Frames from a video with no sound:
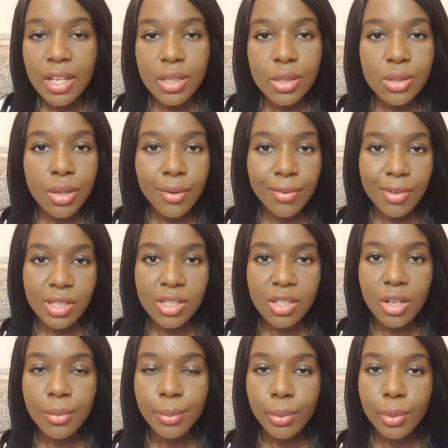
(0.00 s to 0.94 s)
So for
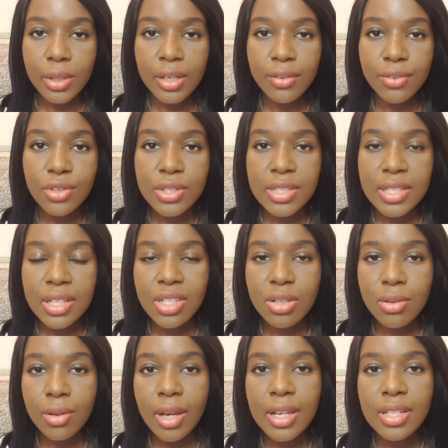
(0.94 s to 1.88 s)
example, if you said
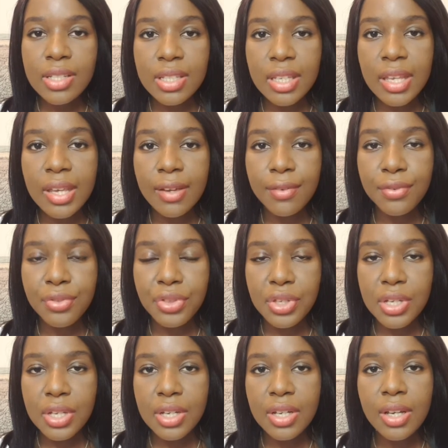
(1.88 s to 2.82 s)
you're going to give
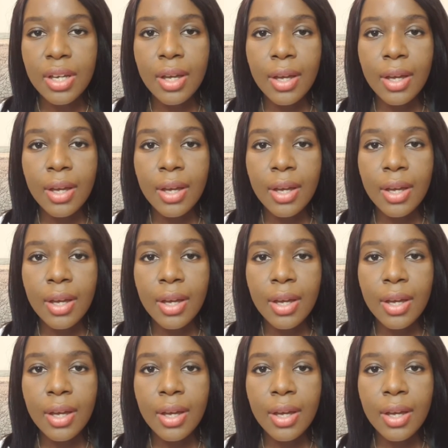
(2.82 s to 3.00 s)
the